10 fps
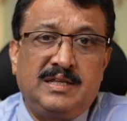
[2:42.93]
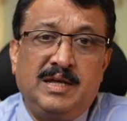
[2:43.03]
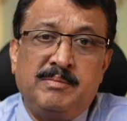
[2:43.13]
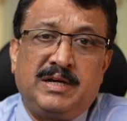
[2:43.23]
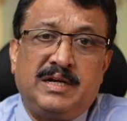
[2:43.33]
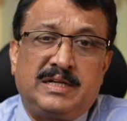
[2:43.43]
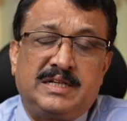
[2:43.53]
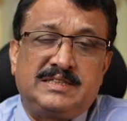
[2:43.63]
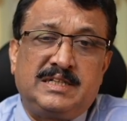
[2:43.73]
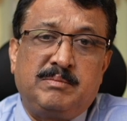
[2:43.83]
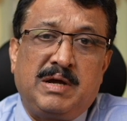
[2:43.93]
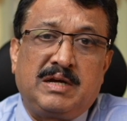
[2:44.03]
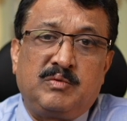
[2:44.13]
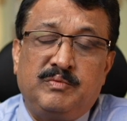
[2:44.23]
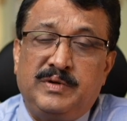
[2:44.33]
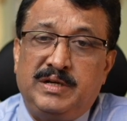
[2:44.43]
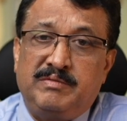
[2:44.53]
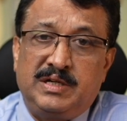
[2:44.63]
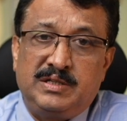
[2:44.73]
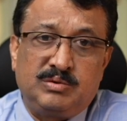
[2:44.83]
they may retrace it back very
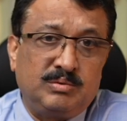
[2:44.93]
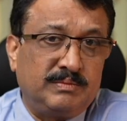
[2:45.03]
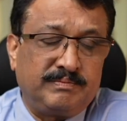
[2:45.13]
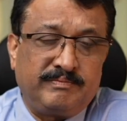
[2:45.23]
very soon